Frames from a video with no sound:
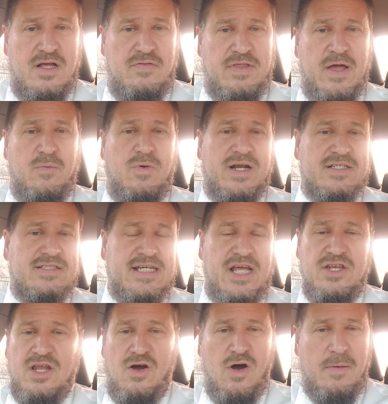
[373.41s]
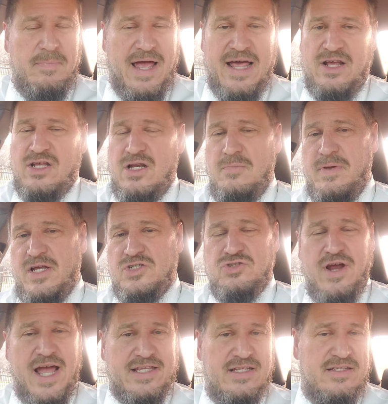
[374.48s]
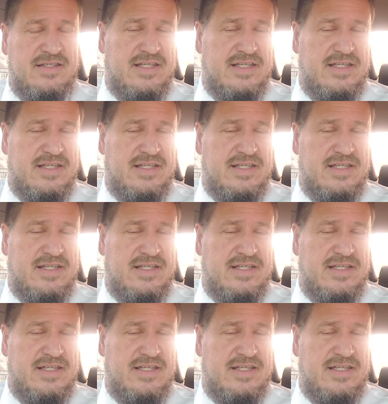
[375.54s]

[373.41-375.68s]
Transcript: They want to say no, I'm not going to be attracted to